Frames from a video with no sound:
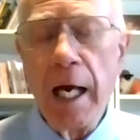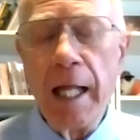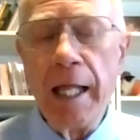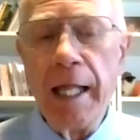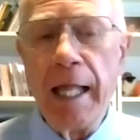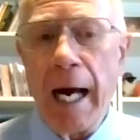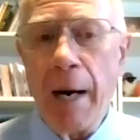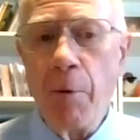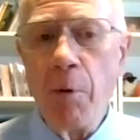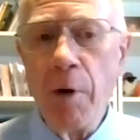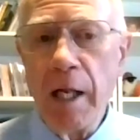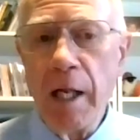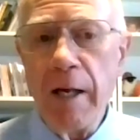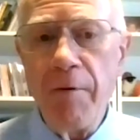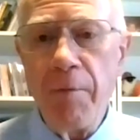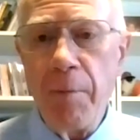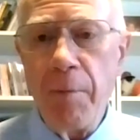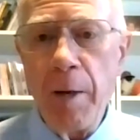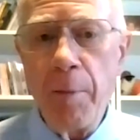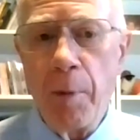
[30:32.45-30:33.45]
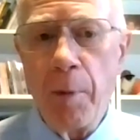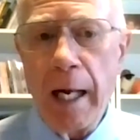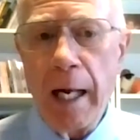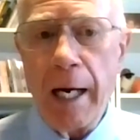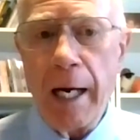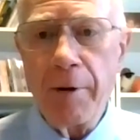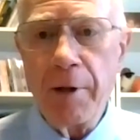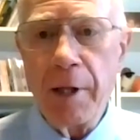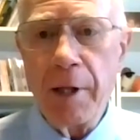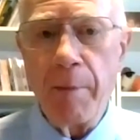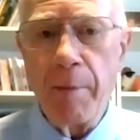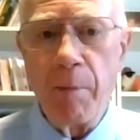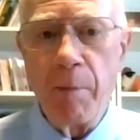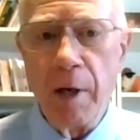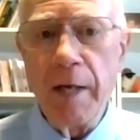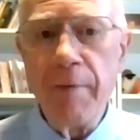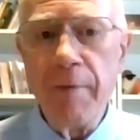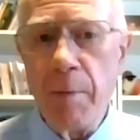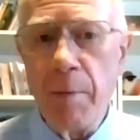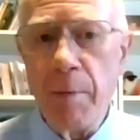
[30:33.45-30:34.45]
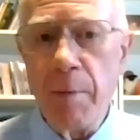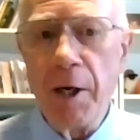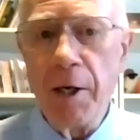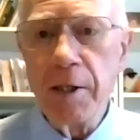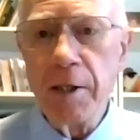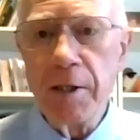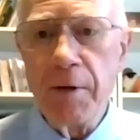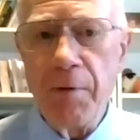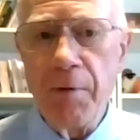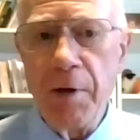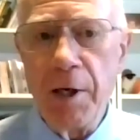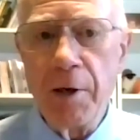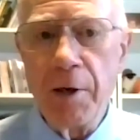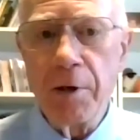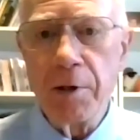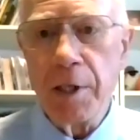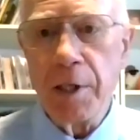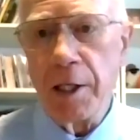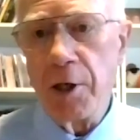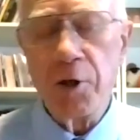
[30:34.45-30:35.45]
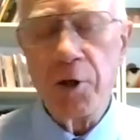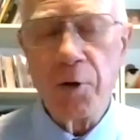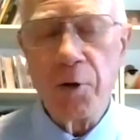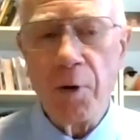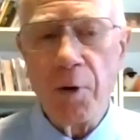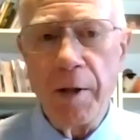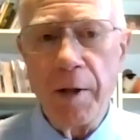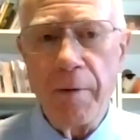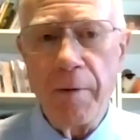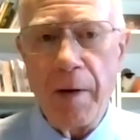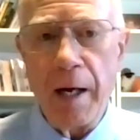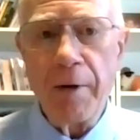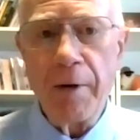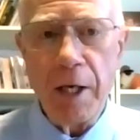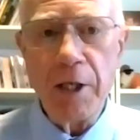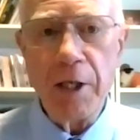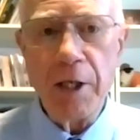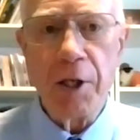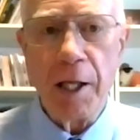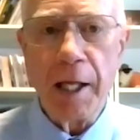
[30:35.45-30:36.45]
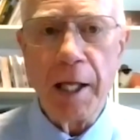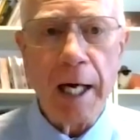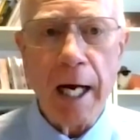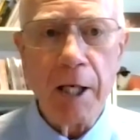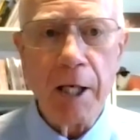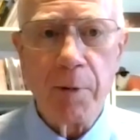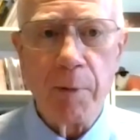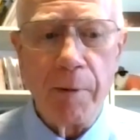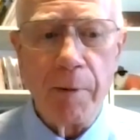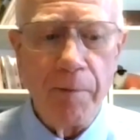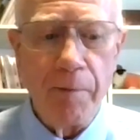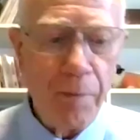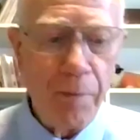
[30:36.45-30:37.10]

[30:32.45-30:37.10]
That will leave people out that believe in billions of years and destroy the foundation of the gospel.